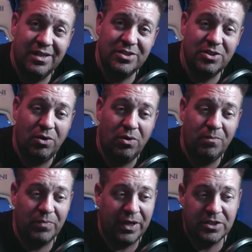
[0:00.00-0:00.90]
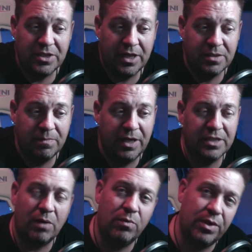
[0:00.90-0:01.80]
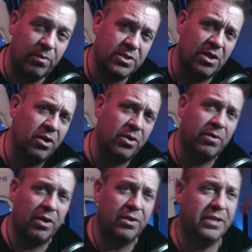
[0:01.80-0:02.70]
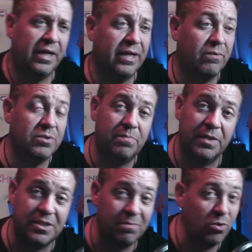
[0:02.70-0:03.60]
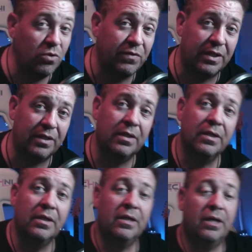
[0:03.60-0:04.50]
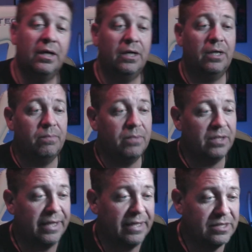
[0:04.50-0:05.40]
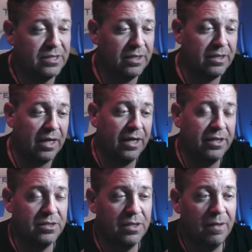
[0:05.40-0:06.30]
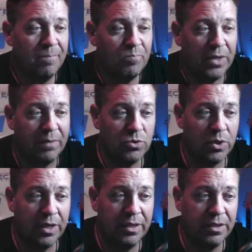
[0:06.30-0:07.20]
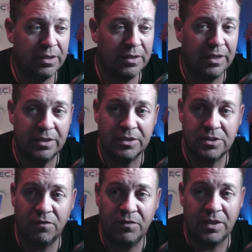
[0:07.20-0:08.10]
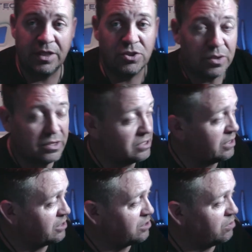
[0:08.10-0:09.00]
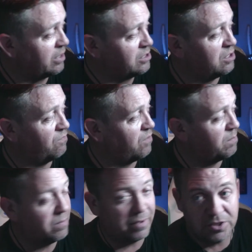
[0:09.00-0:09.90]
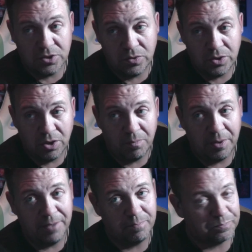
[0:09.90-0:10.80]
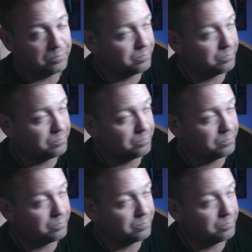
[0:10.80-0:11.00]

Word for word: So I just had some eggs. I really wasn't hungry all day and I was busy moving. Like I said, guys, I'm trying to get the stuff in. As you can see, I still got stuff up in my studio, but